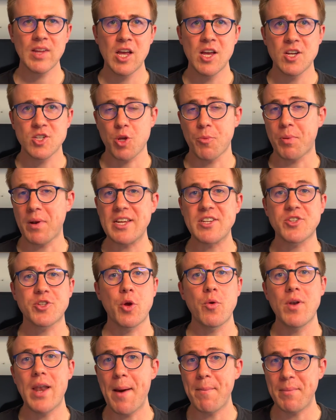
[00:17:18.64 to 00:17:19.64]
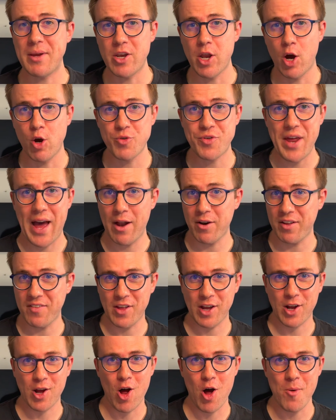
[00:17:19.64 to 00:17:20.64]
So please do let me know down in
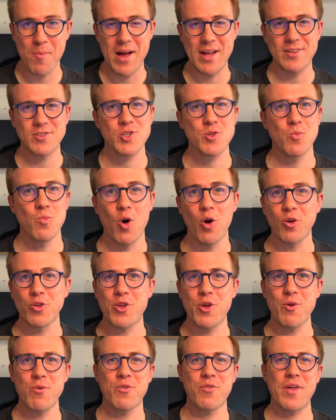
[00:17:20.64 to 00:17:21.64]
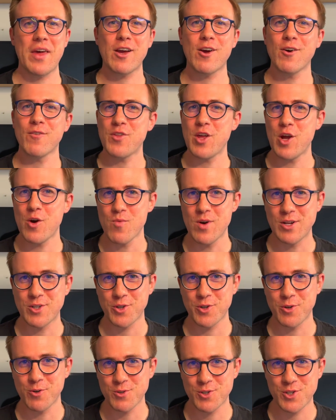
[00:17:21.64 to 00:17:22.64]
the comments what you think of the
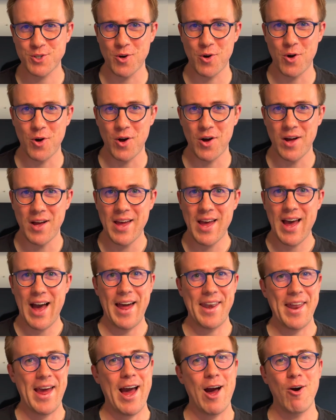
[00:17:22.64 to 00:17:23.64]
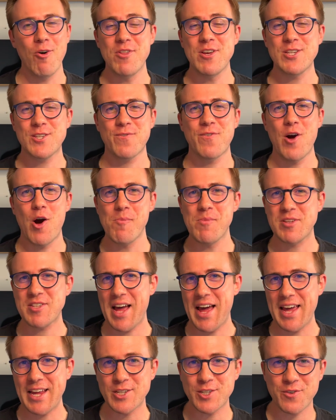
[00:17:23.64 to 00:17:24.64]
original Saw and how this film has
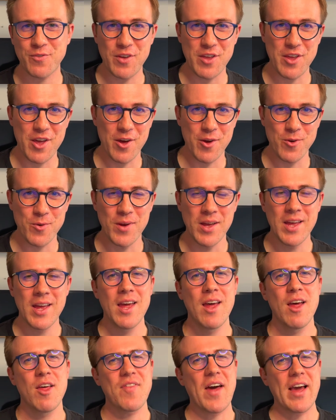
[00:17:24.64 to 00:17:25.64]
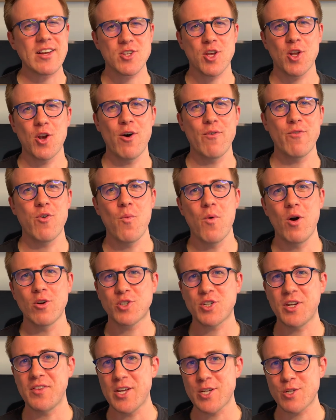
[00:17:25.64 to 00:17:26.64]
aged for you. Thanks a lot for
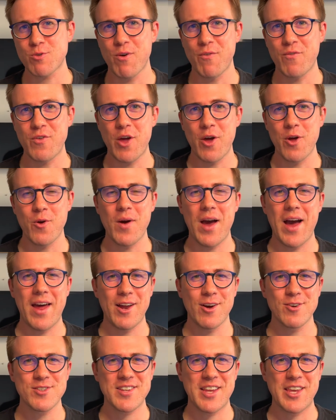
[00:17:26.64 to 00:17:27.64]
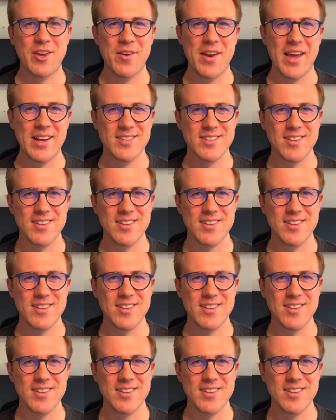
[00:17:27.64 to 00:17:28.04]
watching this review, and I'll see you next